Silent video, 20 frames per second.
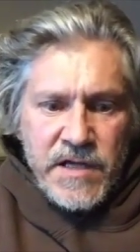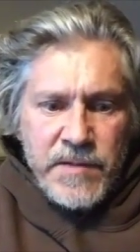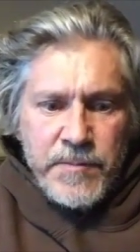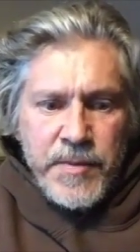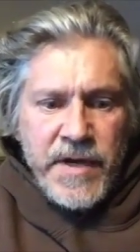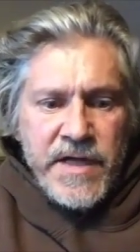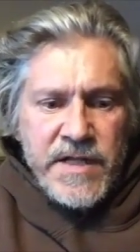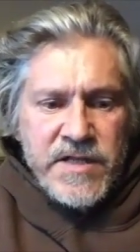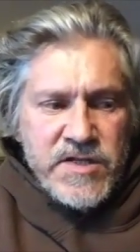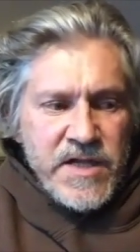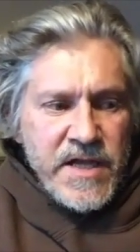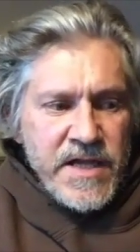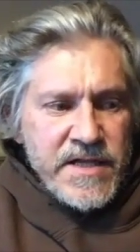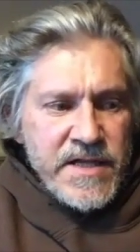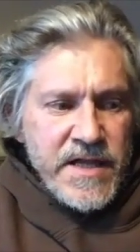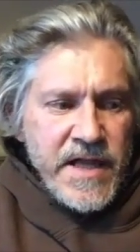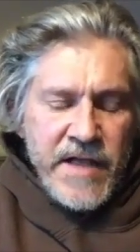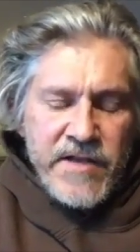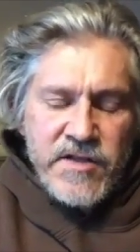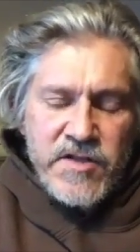But
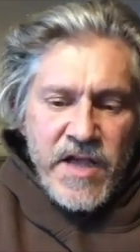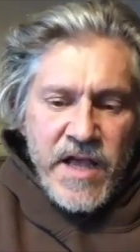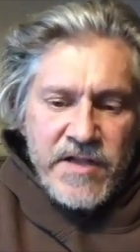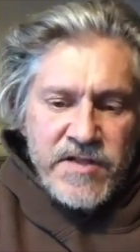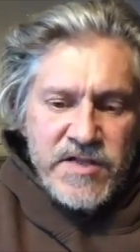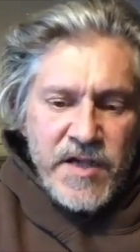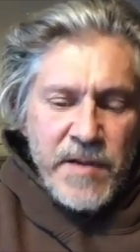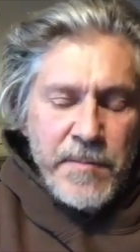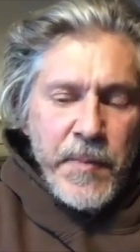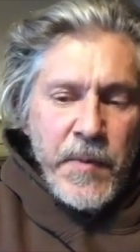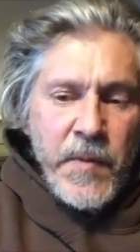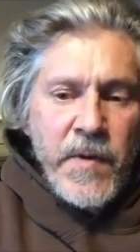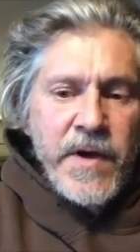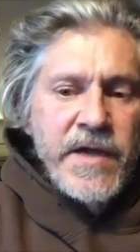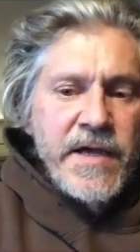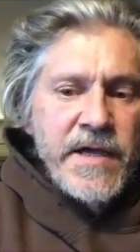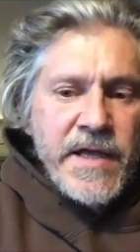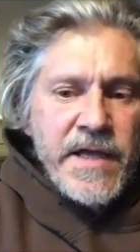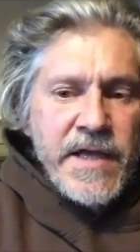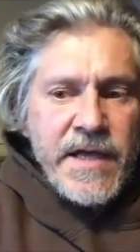it's at some
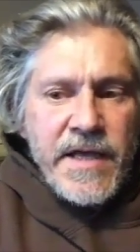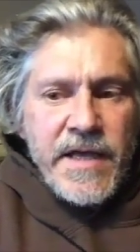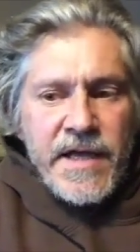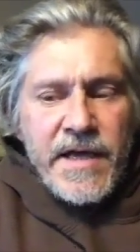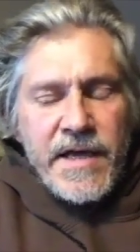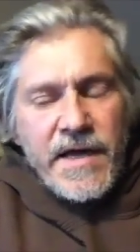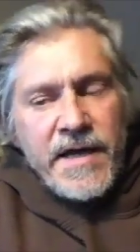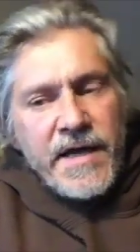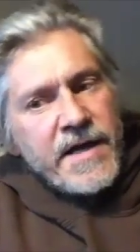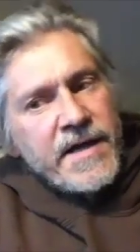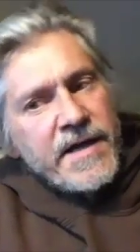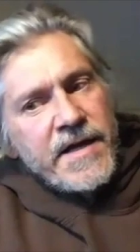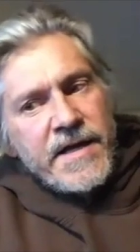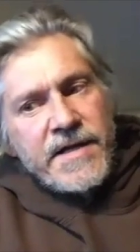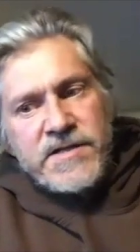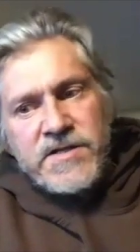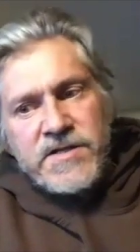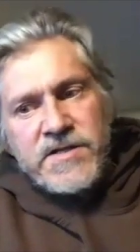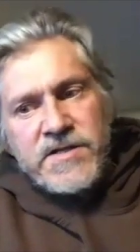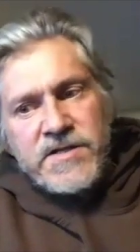point,
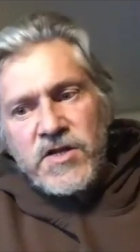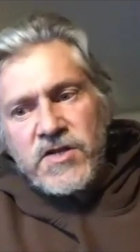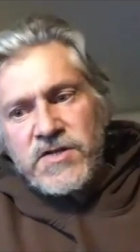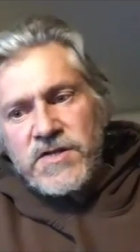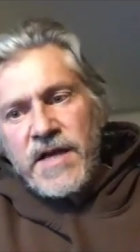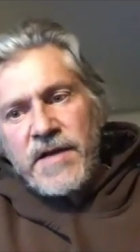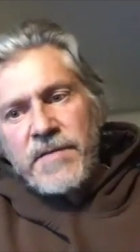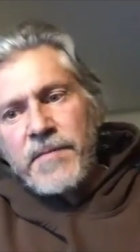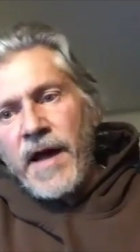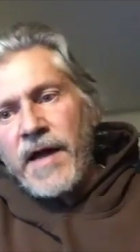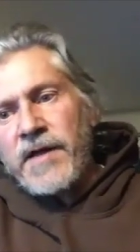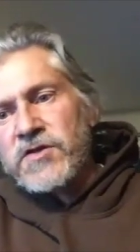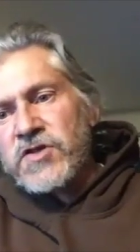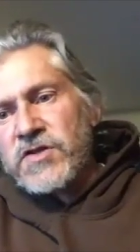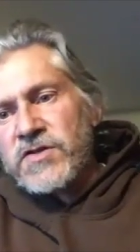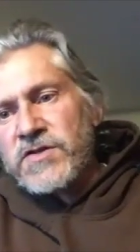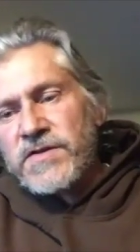it might just